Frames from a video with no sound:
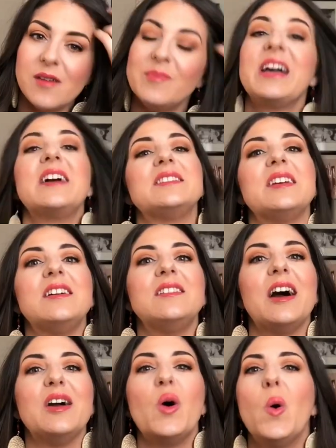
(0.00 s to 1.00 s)
Like I said,
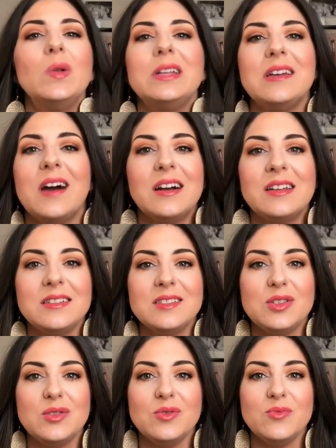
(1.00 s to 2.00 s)
I only got it
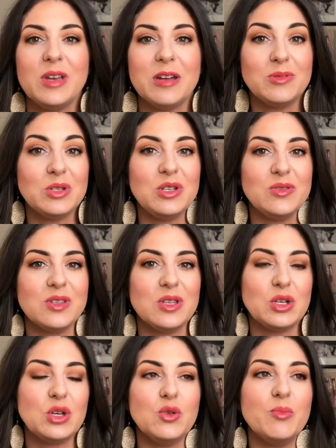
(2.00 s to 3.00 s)
to be able to use the
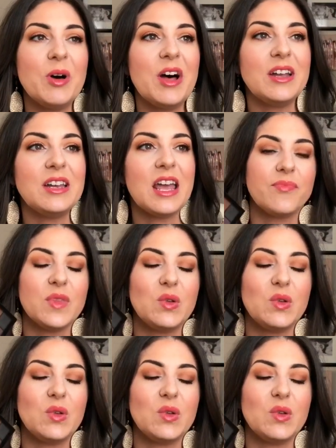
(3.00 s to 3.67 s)
coupon.